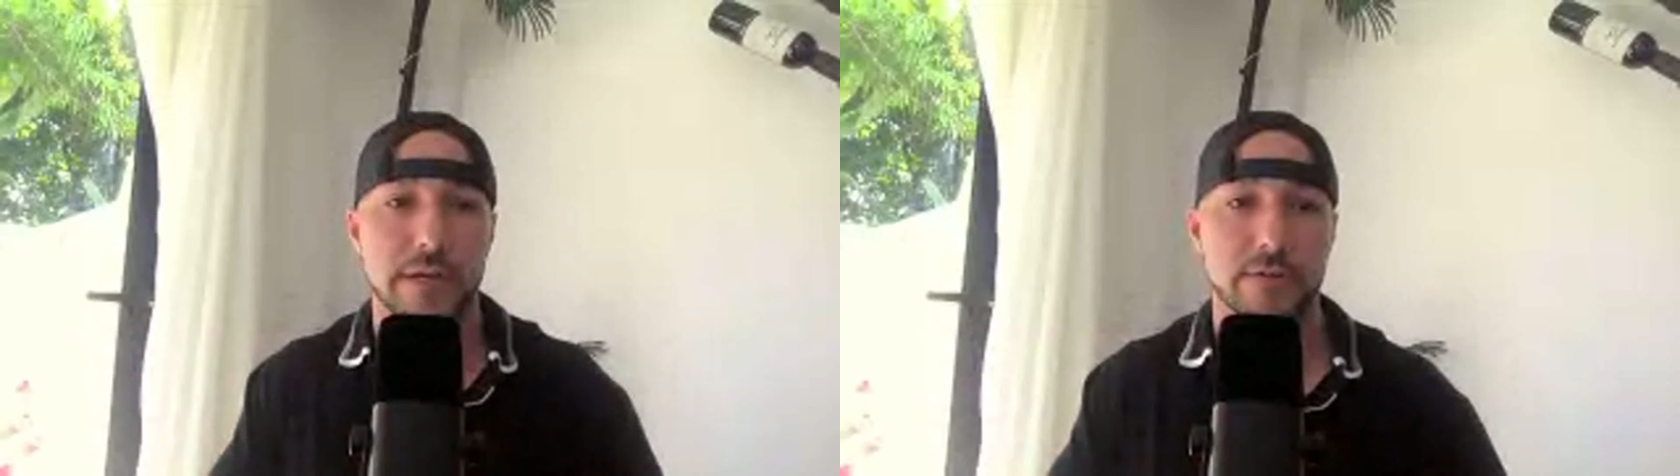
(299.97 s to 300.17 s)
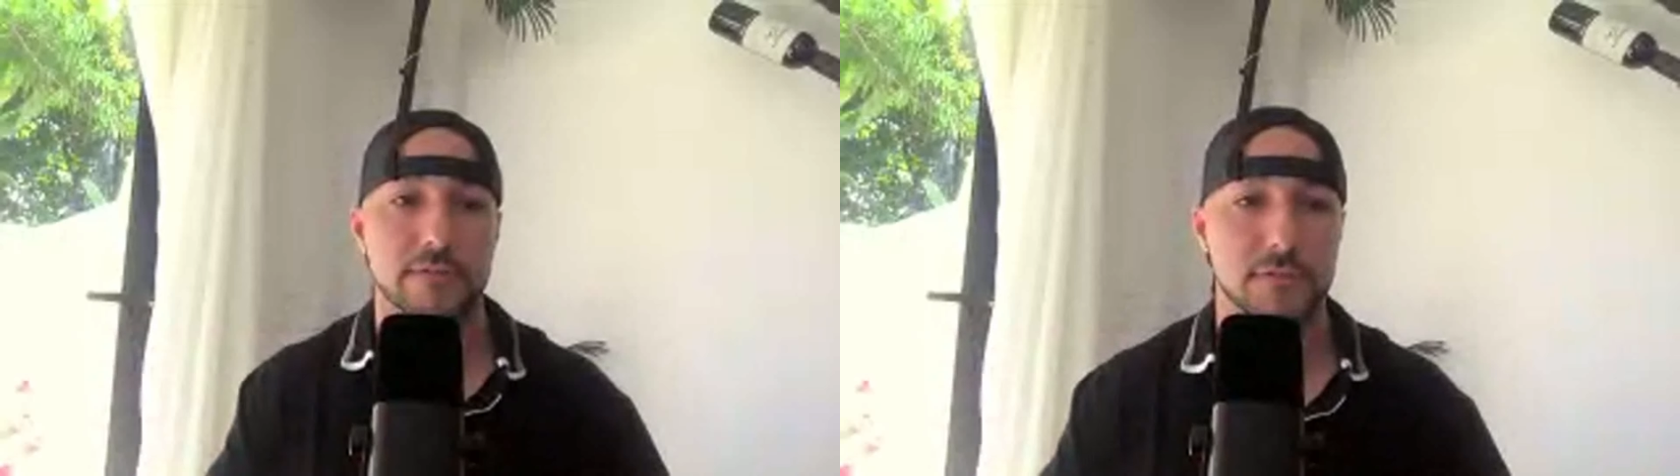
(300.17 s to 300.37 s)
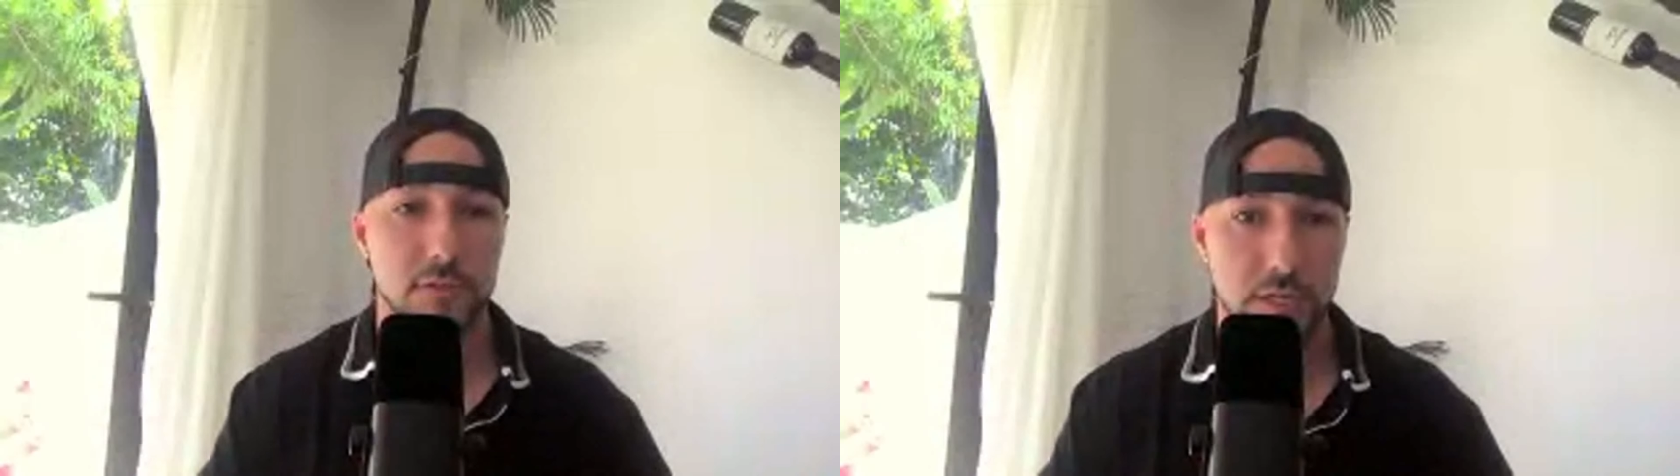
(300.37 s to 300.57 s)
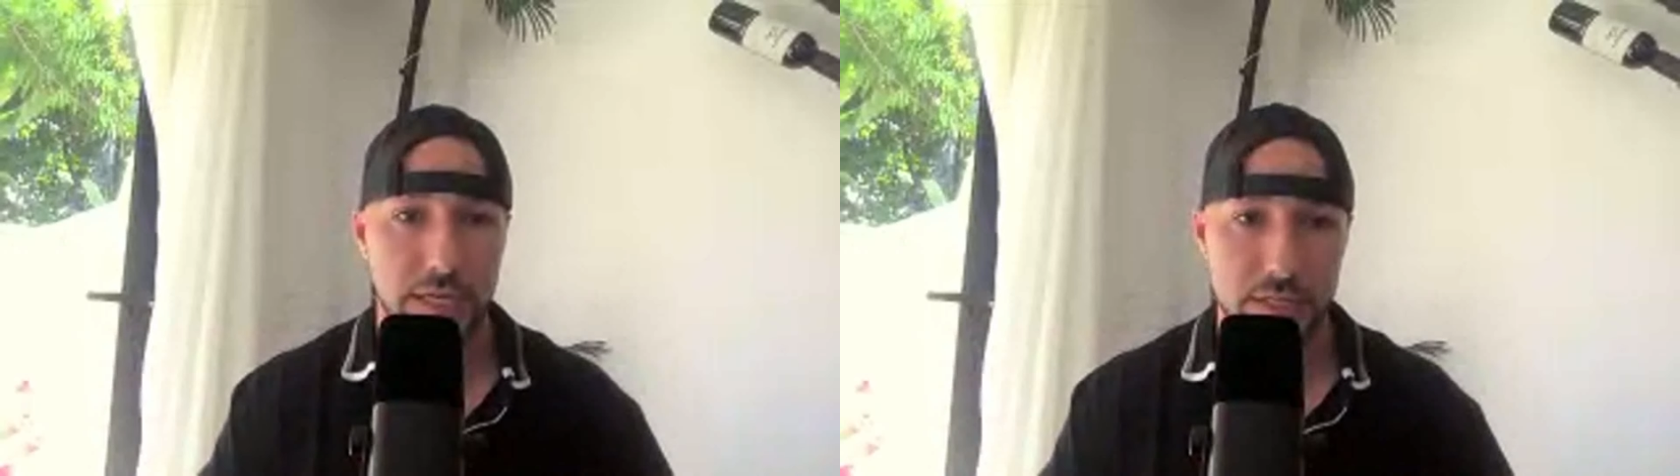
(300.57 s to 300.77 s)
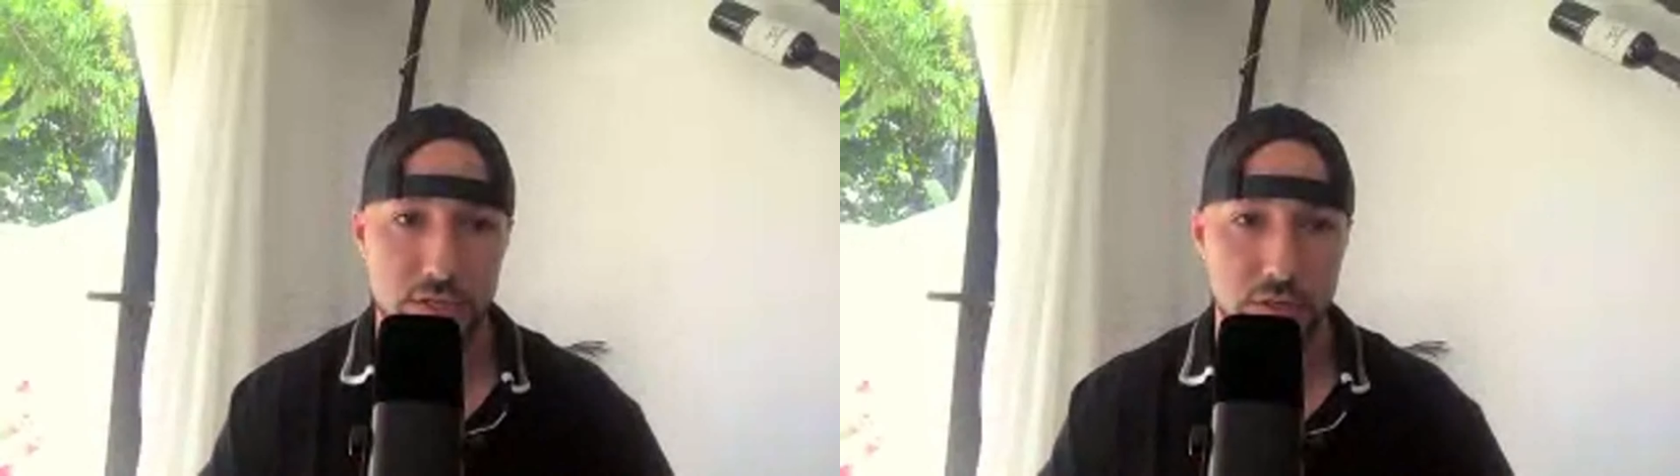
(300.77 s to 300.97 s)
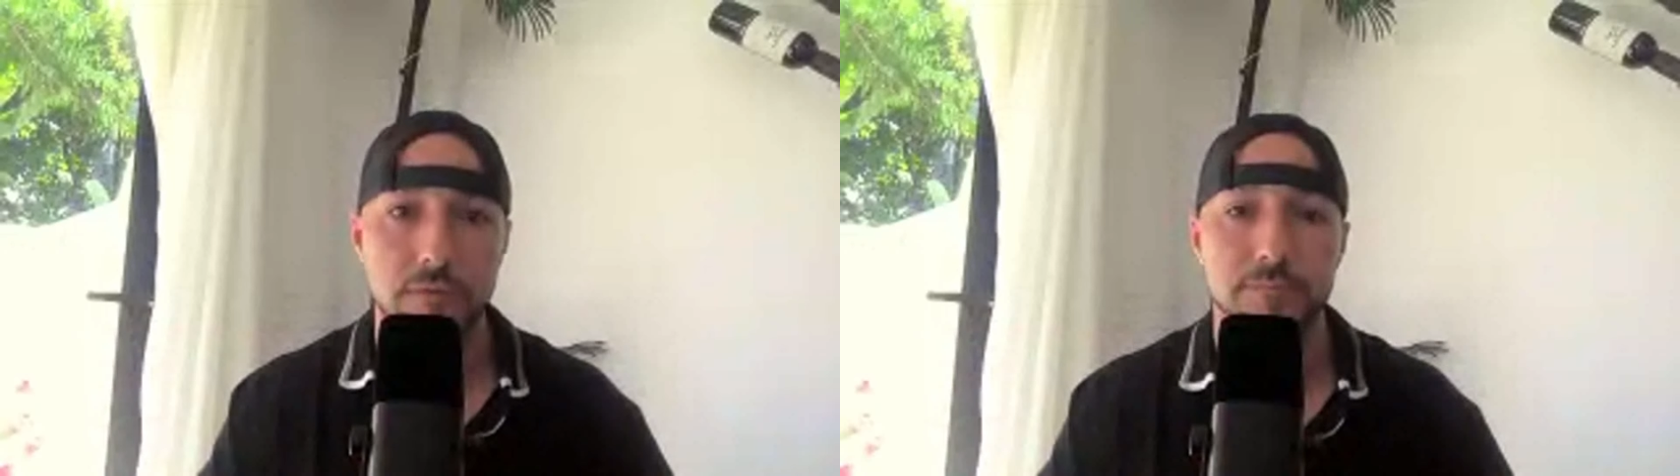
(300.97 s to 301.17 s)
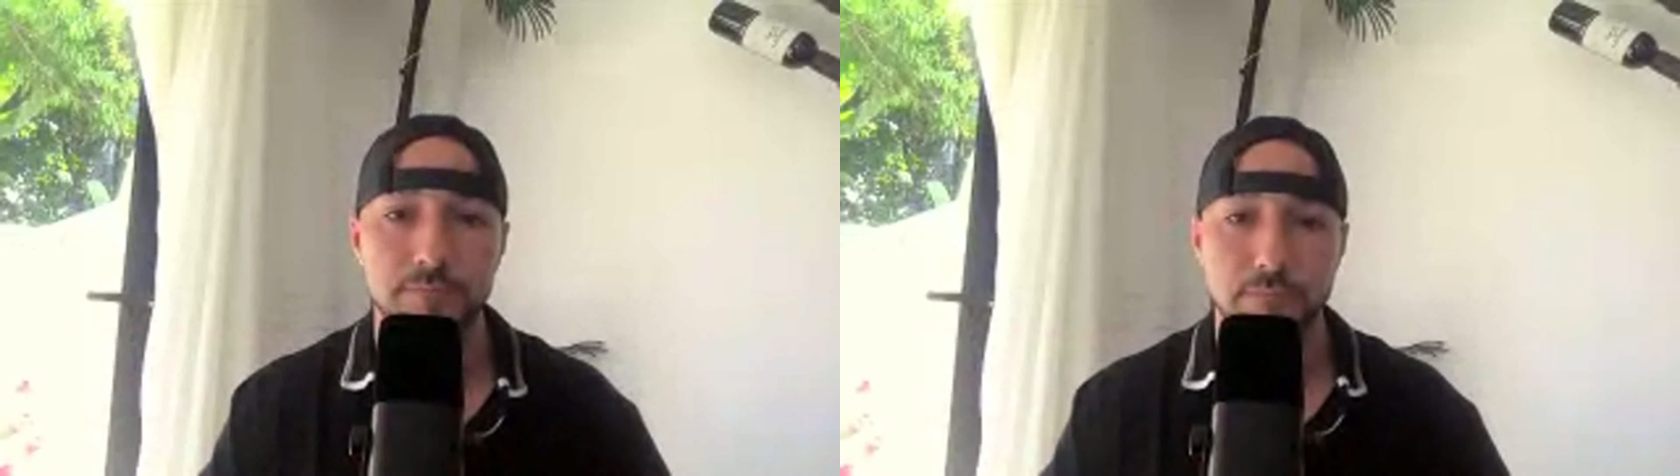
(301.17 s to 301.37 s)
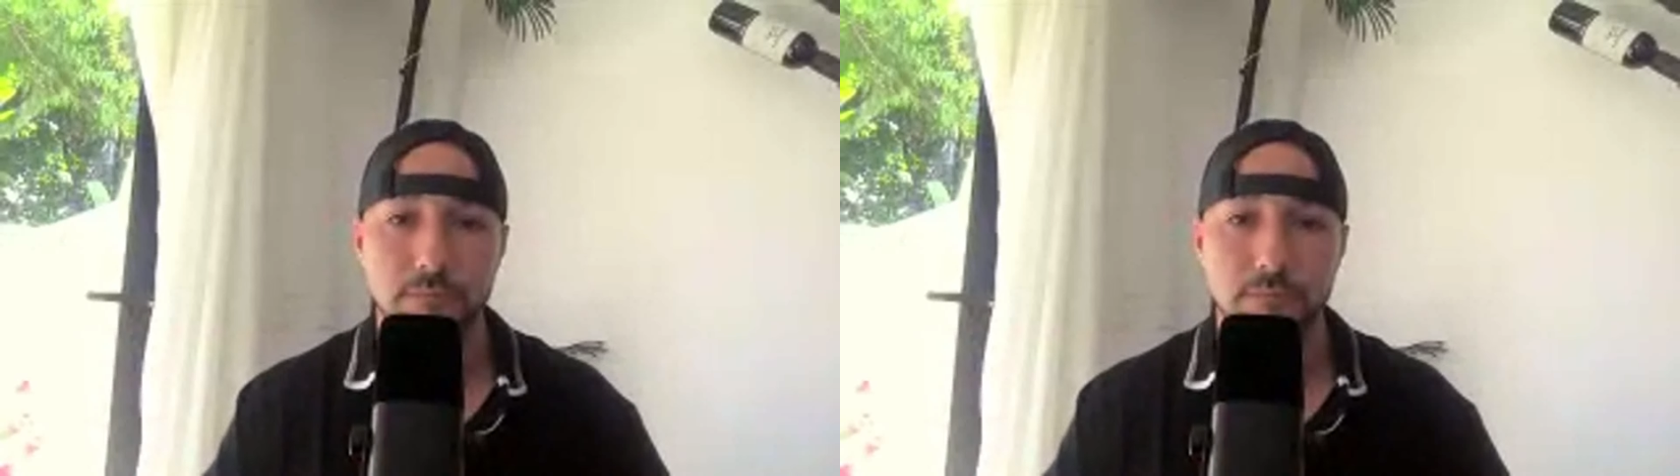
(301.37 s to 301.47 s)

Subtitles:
veterans to look into.